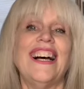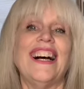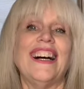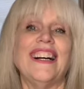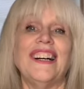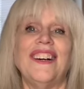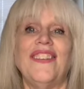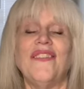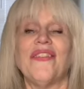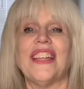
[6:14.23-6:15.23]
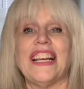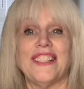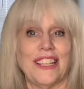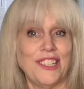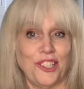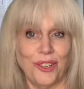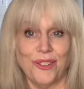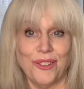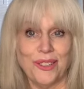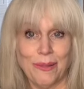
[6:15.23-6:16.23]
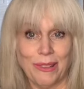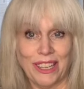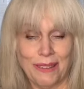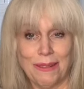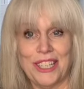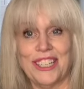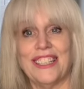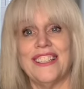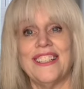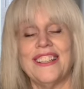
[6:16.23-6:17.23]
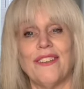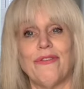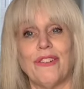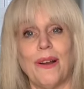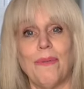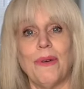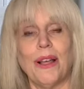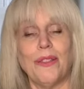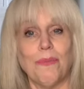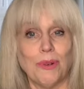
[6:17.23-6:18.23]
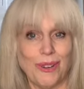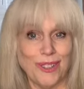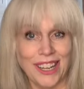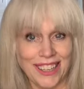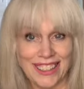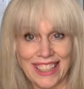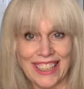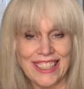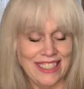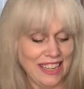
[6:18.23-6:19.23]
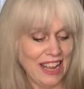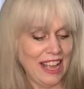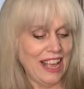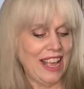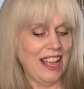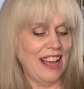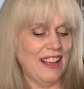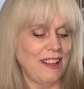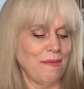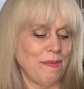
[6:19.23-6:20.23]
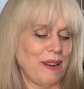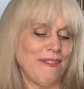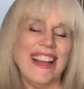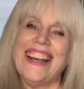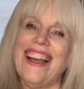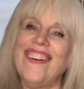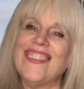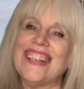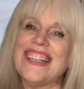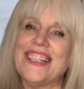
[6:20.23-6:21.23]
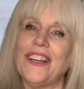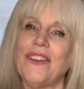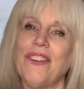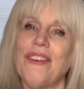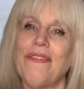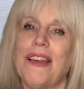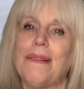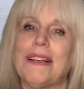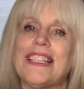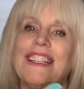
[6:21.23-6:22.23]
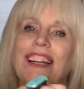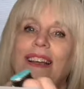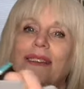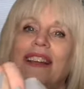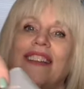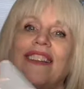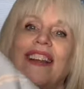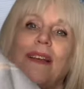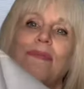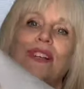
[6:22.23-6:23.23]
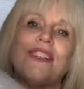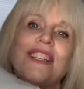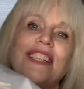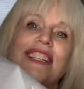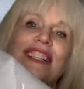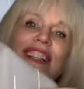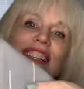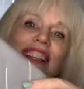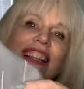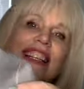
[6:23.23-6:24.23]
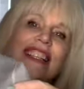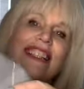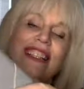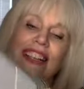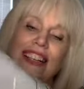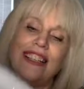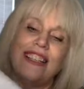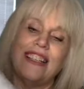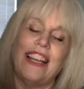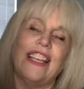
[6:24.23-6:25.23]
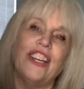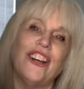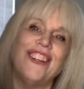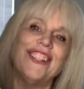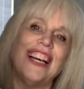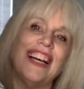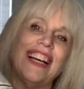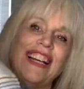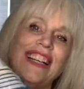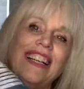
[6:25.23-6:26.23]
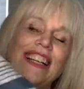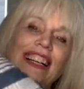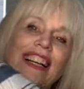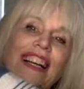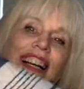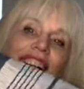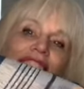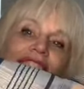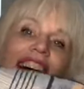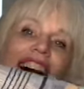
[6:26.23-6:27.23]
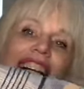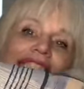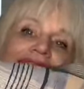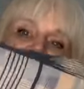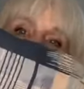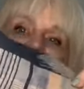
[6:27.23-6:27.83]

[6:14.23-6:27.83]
as I show you some of the images from the Boro techniques. But right now I'm going to show you the fabrics that I purchased. This is a yarn dyed cotton